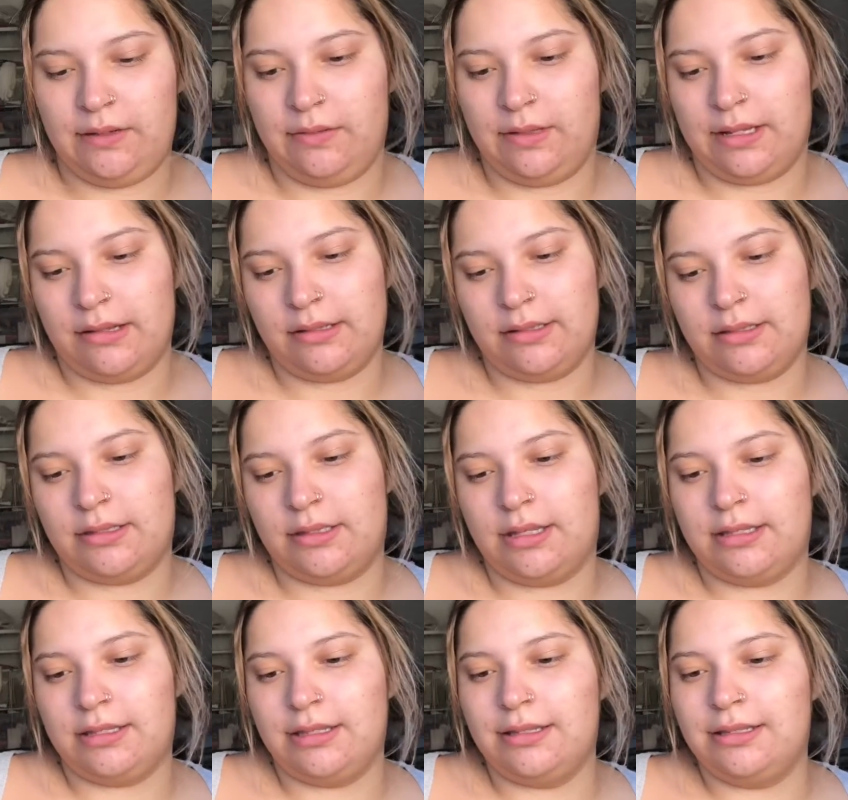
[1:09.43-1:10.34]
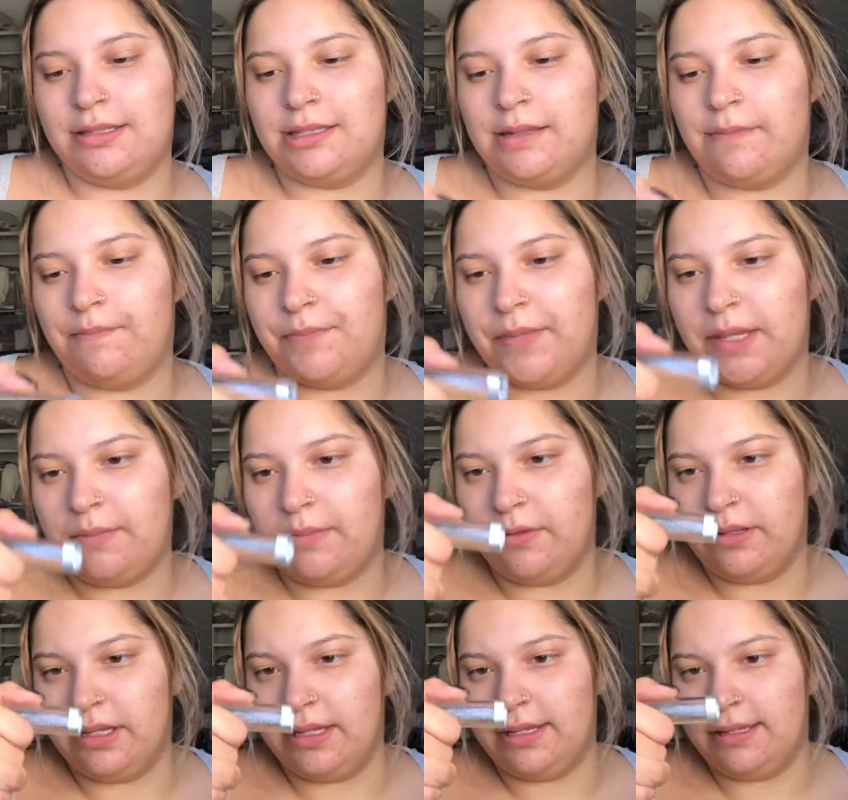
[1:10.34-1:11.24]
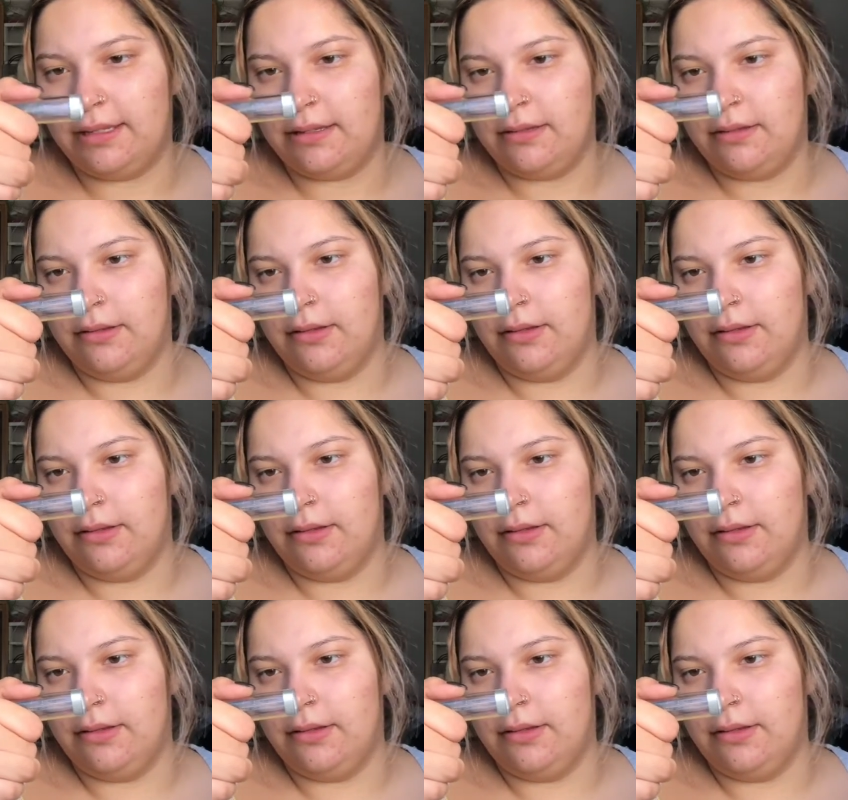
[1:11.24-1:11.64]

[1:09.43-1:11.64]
this. This is the Maybelline